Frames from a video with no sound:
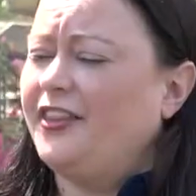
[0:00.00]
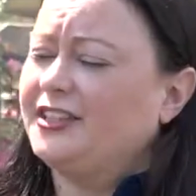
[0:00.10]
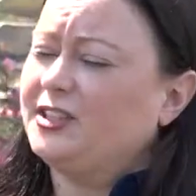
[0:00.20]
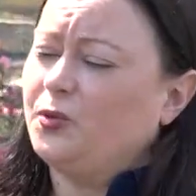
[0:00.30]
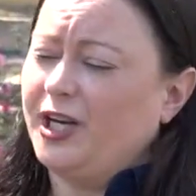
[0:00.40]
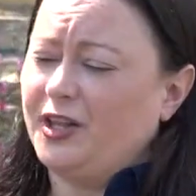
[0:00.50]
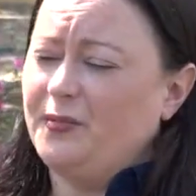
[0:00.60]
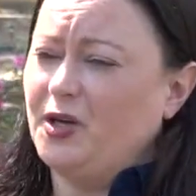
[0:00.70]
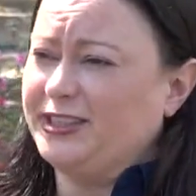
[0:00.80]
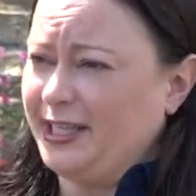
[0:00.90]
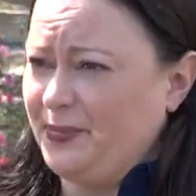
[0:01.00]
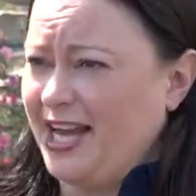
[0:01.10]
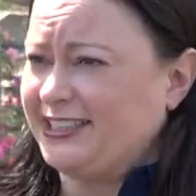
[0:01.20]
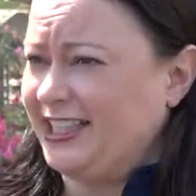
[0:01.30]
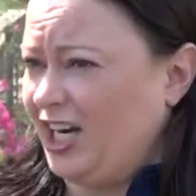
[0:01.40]
this is one of the most
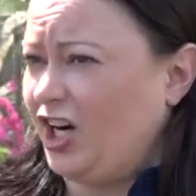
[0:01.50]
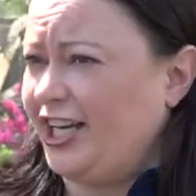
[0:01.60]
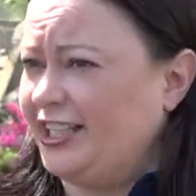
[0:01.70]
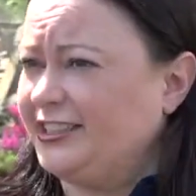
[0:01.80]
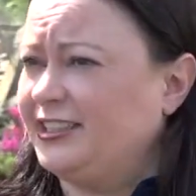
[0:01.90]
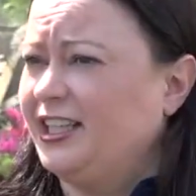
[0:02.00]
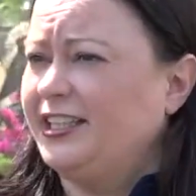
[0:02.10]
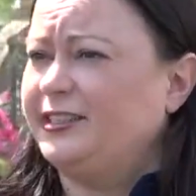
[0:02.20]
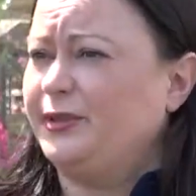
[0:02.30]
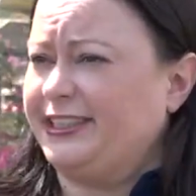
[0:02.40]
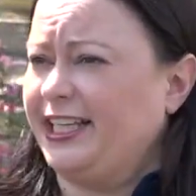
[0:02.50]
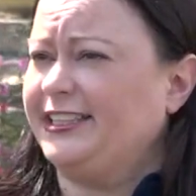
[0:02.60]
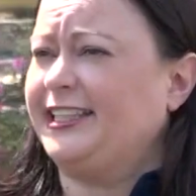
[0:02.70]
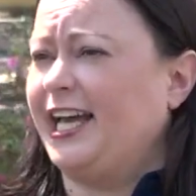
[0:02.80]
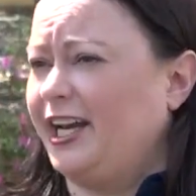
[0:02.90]
impacted areas. So we set
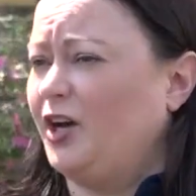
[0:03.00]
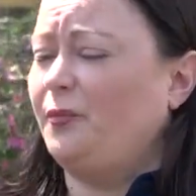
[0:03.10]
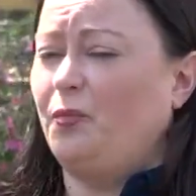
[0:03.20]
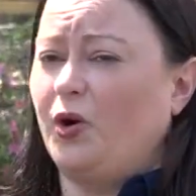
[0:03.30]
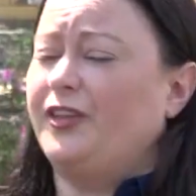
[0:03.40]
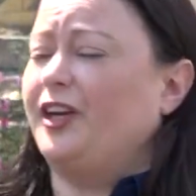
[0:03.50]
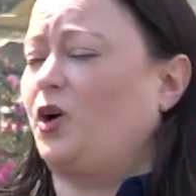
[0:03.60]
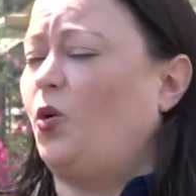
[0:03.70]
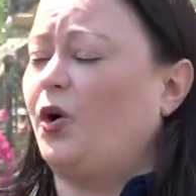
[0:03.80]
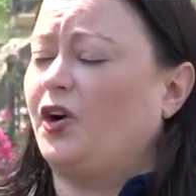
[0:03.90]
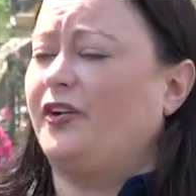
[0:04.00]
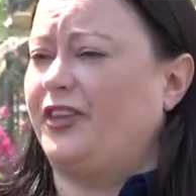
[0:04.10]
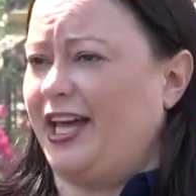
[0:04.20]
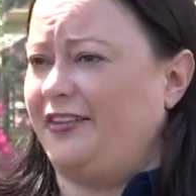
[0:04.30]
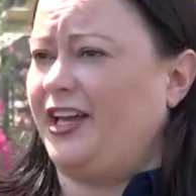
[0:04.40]
aside more than a quarter
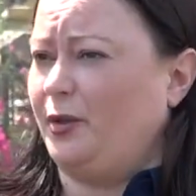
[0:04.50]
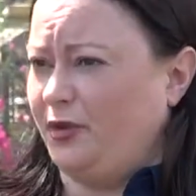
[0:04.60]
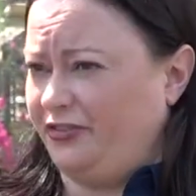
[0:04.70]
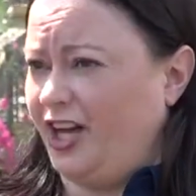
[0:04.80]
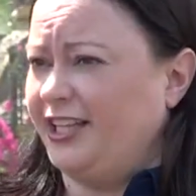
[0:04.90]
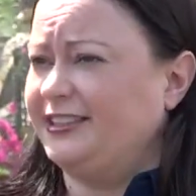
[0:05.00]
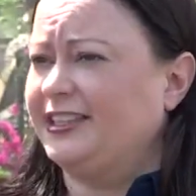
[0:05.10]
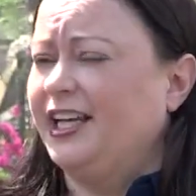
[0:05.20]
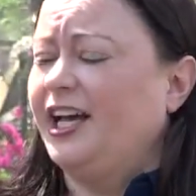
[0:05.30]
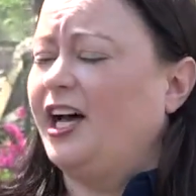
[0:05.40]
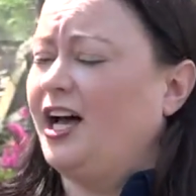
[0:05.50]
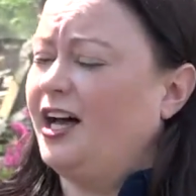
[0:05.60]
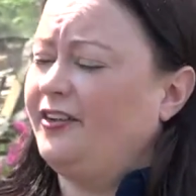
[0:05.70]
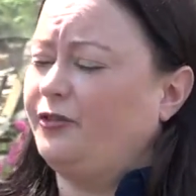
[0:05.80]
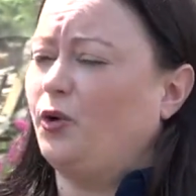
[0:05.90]
of that available funds
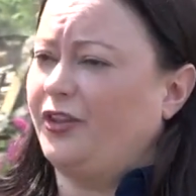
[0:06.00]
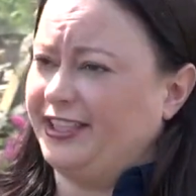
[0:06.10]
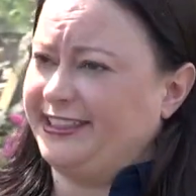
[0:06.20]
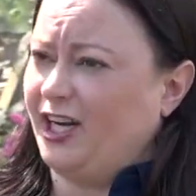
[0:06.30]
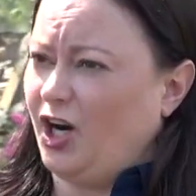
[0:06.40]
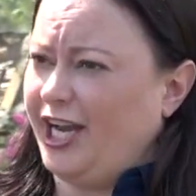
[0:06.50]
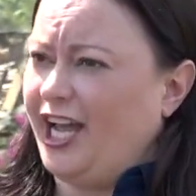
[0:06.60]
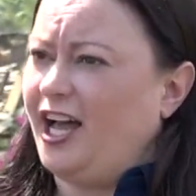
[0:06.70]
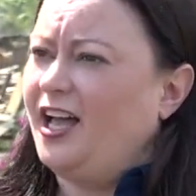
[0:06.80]
uh, for this area.